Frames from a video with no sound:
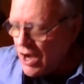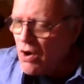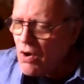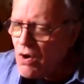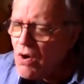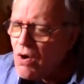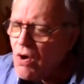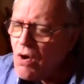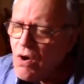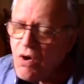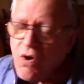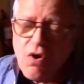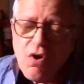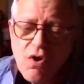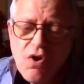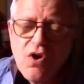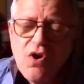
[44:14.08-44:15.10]

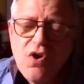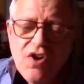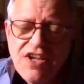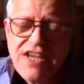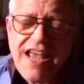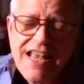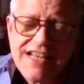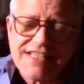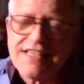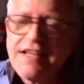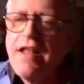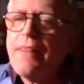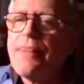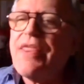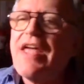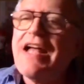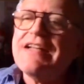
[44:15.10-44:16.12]
Oh, yes,
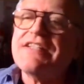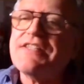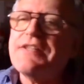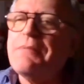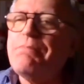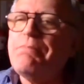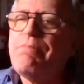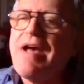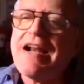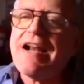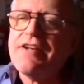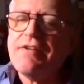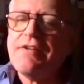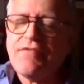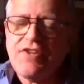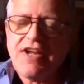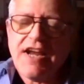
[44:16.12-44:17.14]
that's the
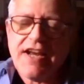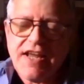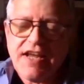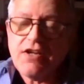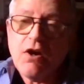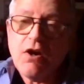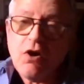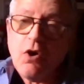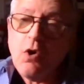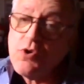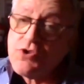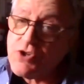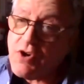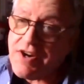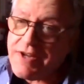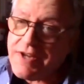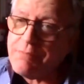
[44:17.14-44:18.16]
ballad of the NHS. All
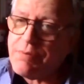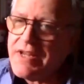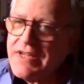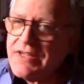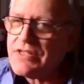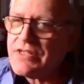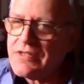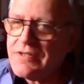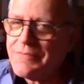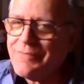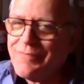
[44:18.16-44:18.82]
join in, please.